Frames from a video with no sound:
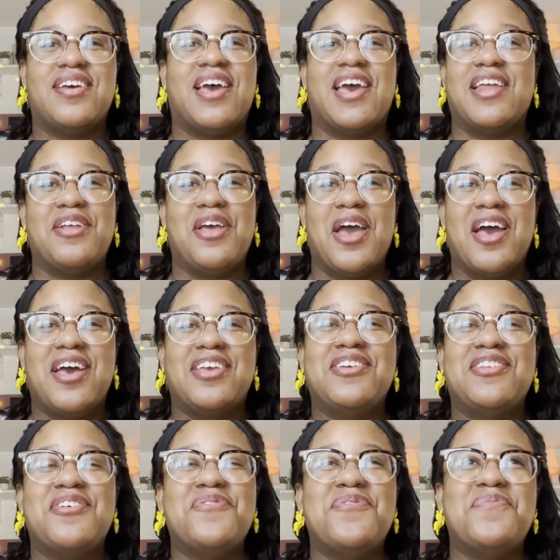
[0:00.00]
And you
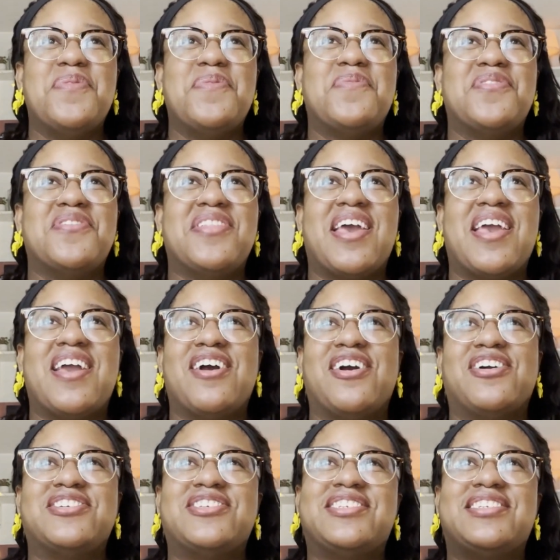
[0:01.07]
know, when people like
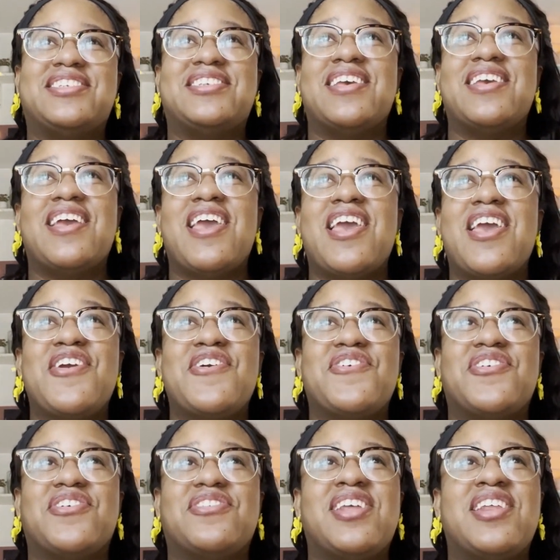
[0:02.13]
are singing,
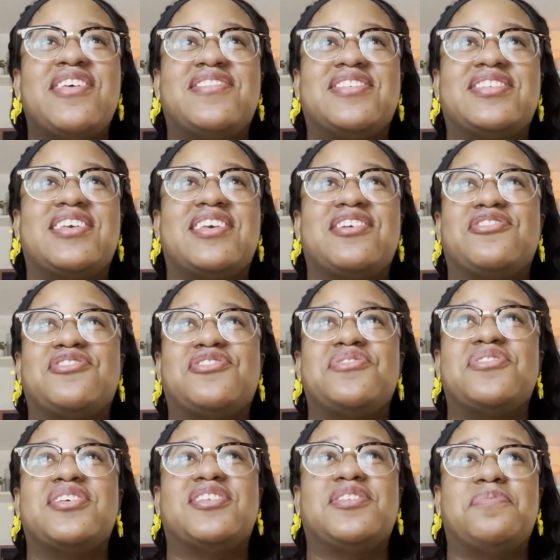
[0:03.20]
or not even singing, or
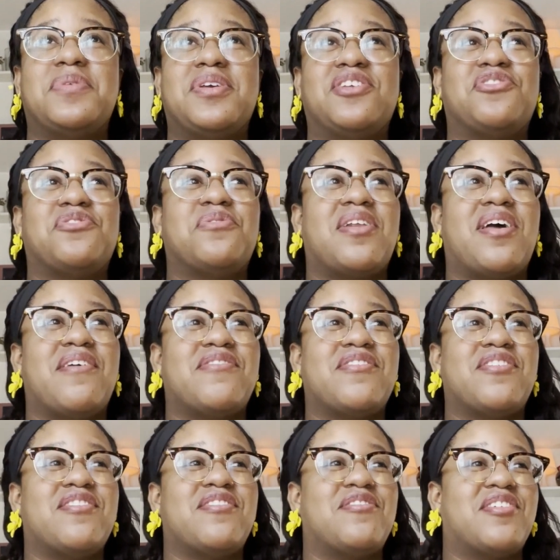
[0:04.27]
doing a speech or
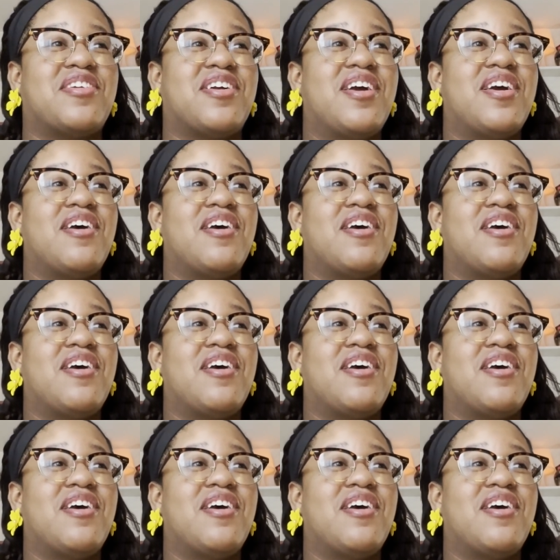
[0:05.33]
whatever, or